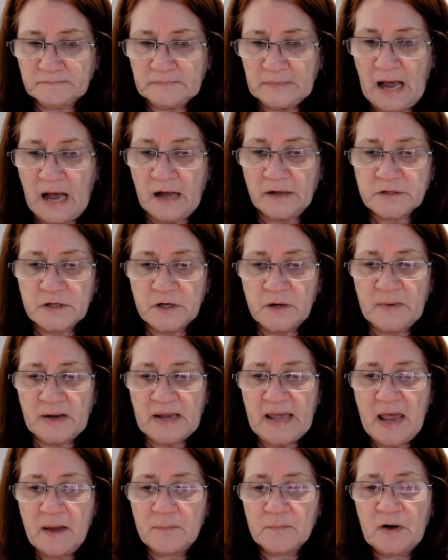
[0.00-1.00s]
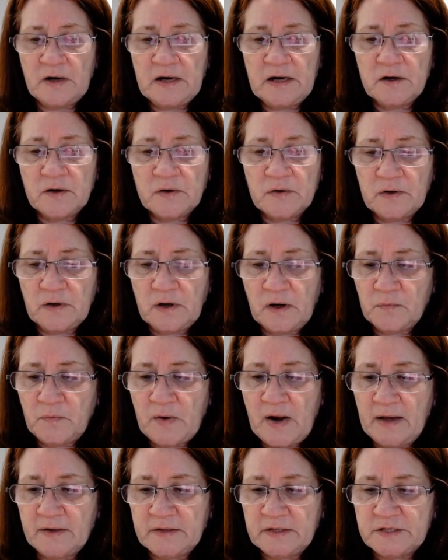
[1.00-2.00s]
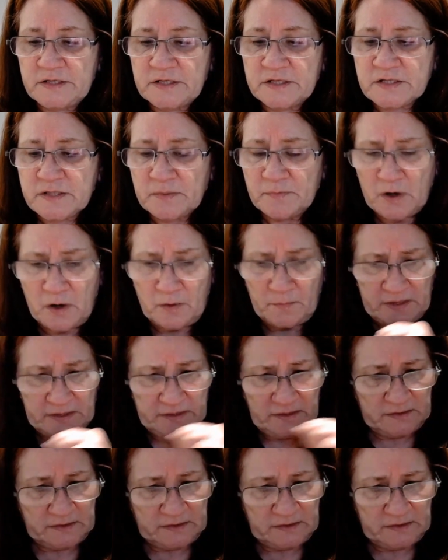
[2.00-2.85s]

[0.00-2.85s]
I'll turn my camera here around in just a moment.